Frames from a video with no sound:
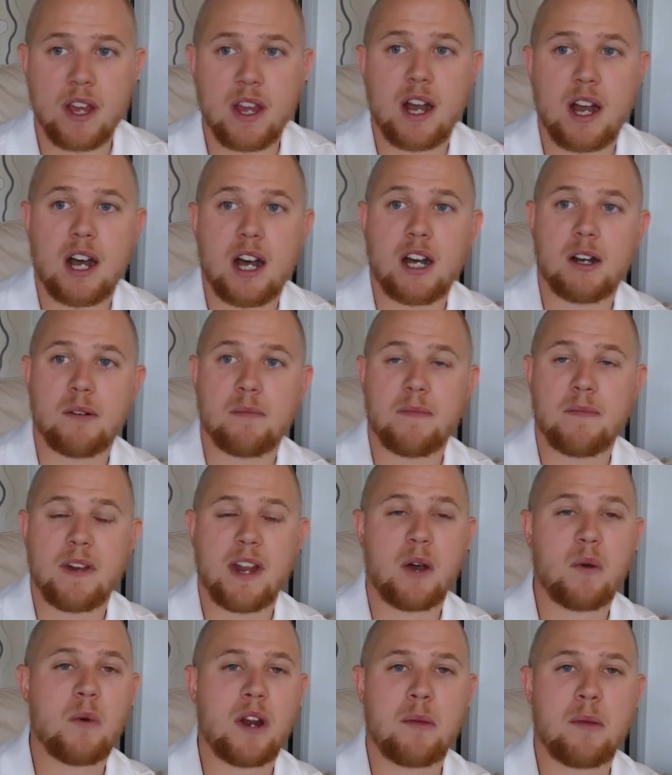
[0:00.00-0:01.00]
Um,
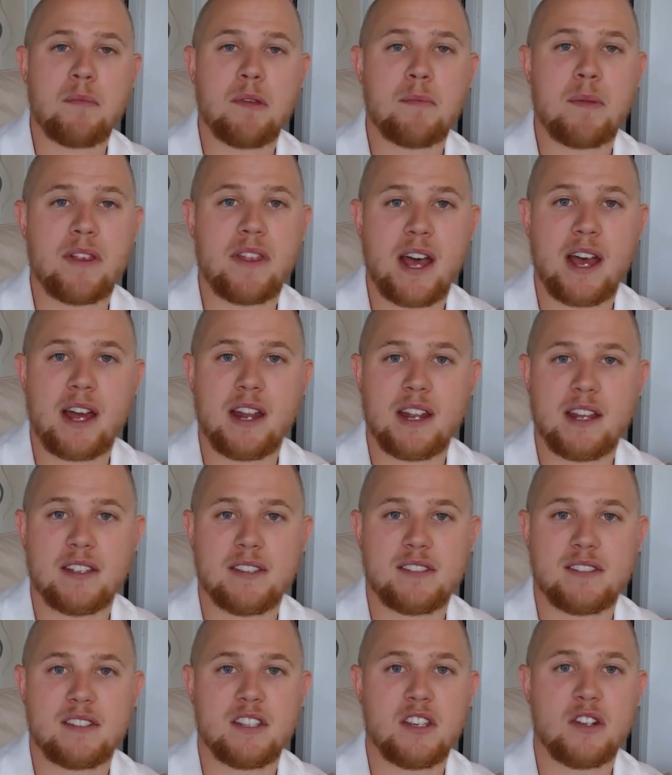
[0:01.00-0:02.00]
now, what I mean by that
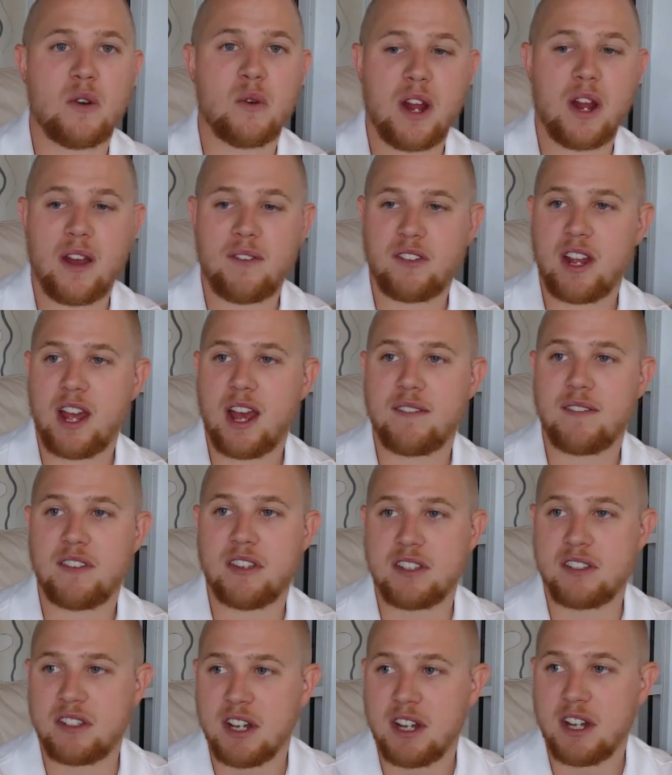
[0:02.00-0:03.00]
is you don't have to have
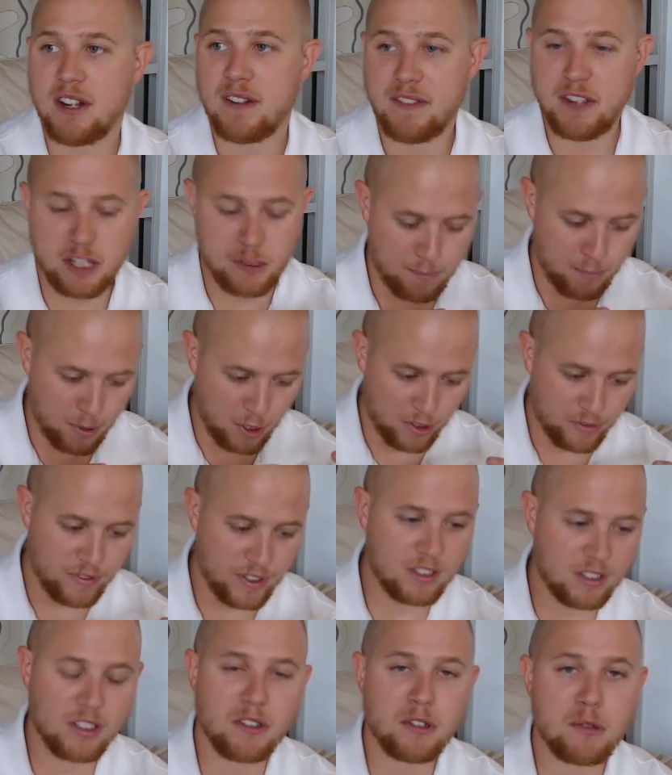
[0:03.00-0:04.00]
this, this
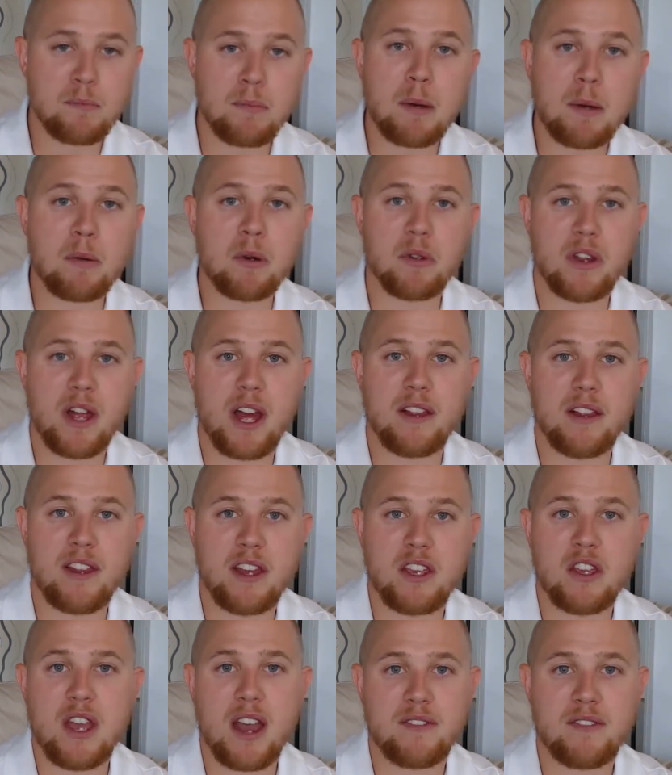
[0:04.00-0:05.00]
perfect little bubble that, that
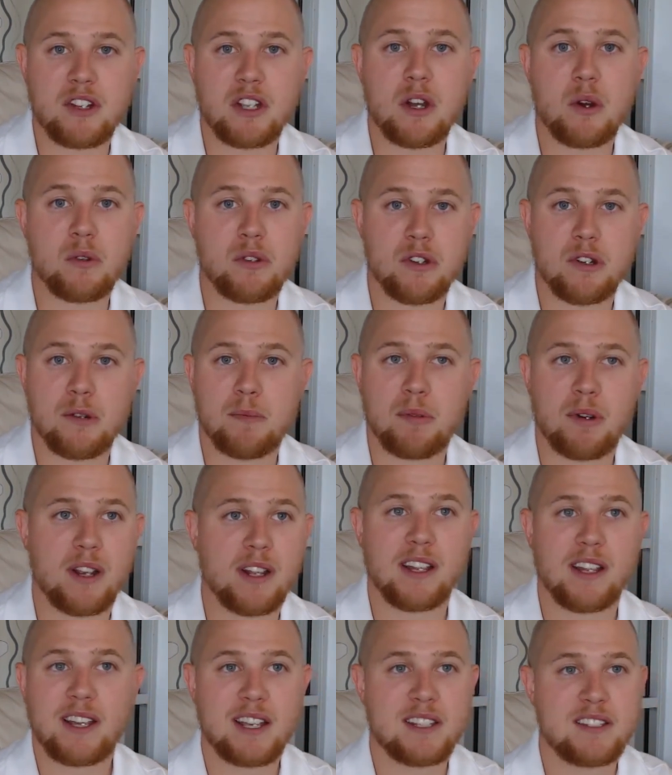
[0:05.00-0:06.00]
you have to go to to pray.
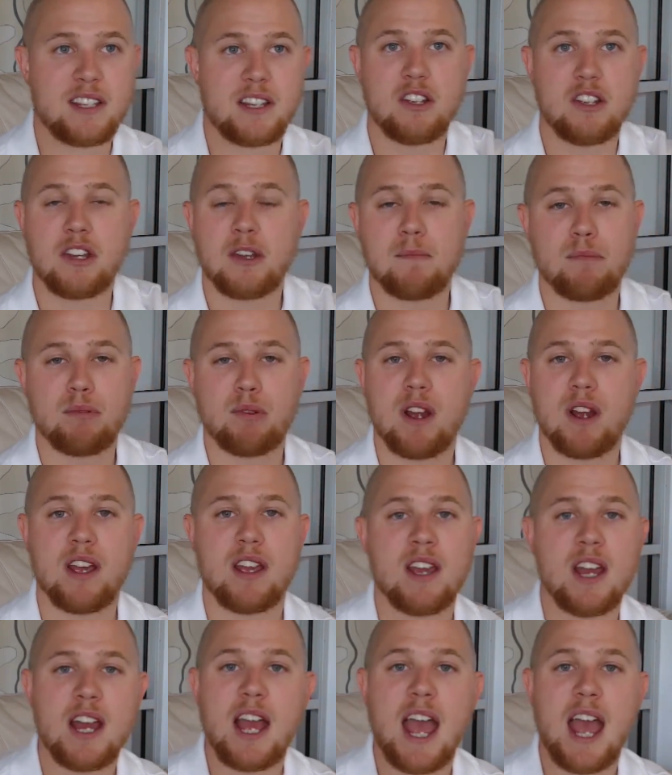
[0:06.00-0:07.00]
Like I said, you can pray
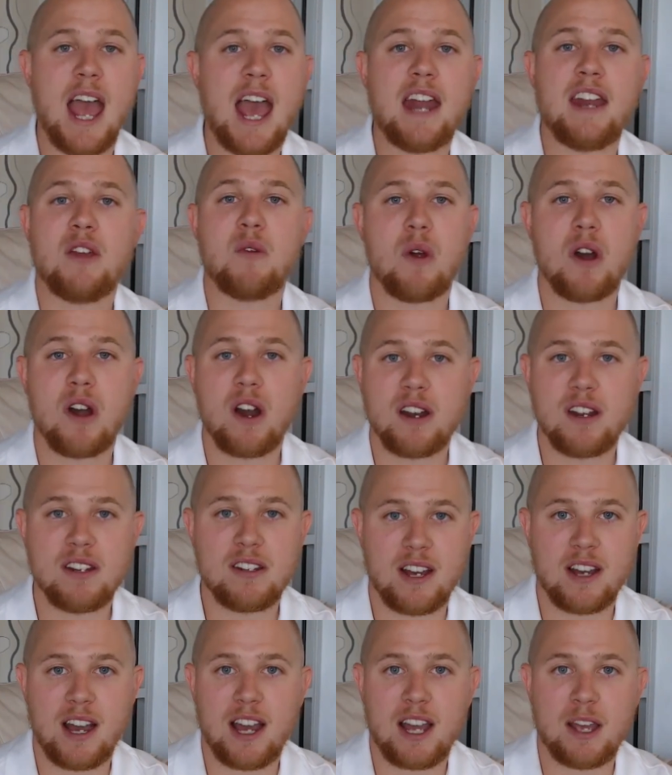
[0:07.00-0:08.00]
anywhere,
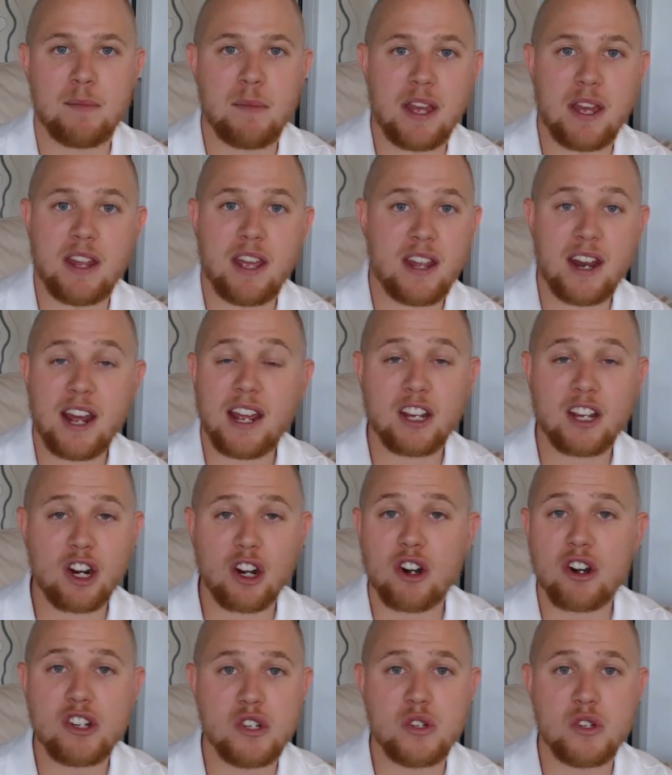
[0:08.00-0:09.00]
anytime, and, and I
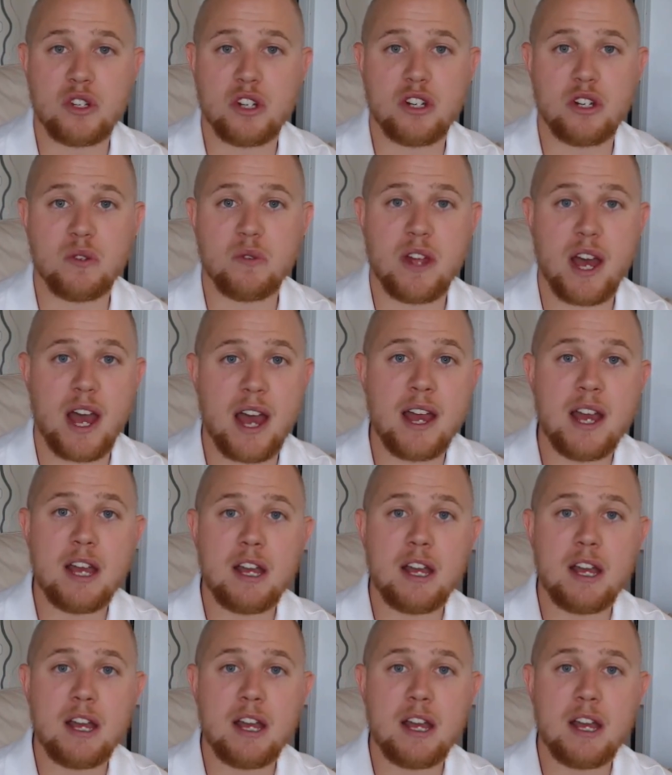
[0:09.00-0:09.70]
encourage you to do that.